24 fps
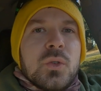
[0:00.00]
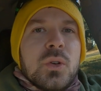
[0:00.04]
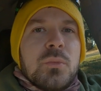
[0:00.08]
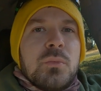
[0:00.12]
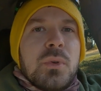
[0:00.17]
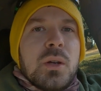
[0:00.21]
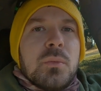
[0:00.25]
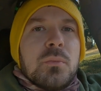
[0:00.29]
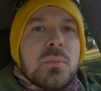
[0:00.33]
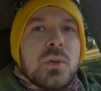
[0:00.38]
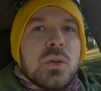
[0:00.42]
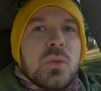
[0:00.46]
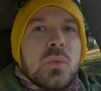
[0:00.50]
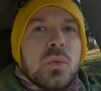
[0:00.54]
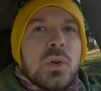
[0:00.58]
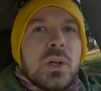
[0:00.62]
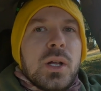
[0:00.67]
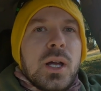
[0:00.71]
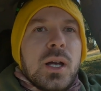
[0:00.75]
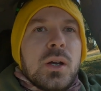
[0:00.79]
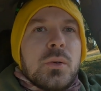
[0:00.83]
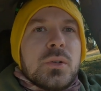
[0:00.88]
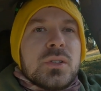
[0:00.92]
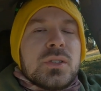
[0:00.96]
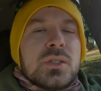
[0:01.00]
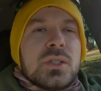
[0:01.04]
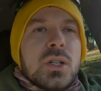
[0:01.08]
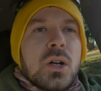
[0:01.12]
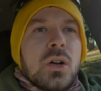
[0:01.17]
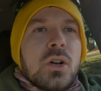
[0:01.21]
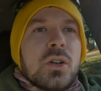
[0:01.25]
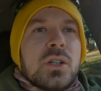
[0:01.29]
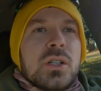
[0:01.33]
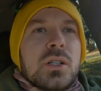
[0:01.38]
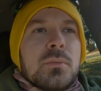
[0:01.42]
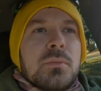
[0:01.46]
remember what I was
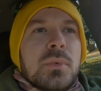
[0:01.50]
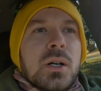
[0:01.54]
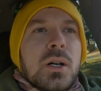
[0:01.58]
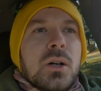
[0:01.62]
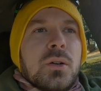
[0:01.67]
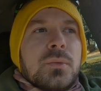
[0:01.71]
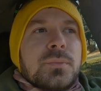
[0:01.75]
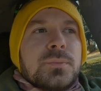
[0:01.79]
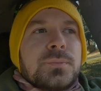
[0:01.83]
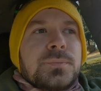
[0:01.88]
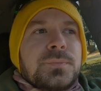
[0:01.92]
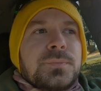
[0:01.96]
talking about